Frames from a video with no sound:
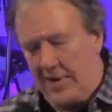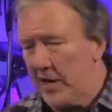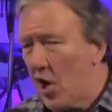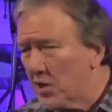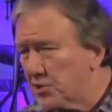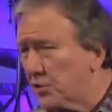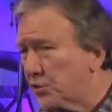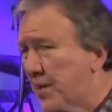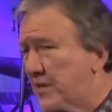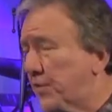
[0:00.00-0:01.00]
but it also
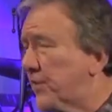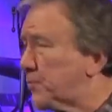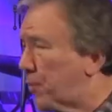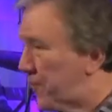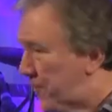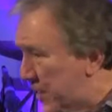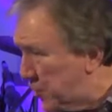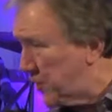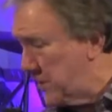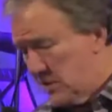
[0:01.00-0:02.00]
speaks of his
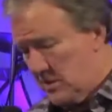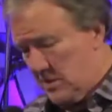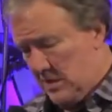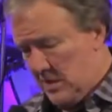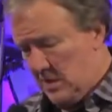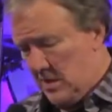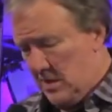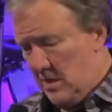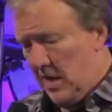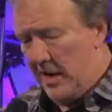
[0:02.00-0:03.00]
provision
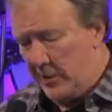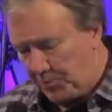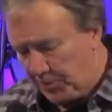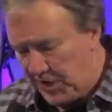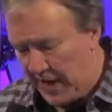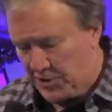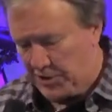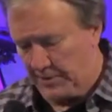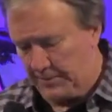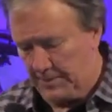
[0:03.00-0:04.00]
and his
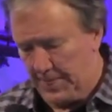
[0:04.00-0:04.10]
protection.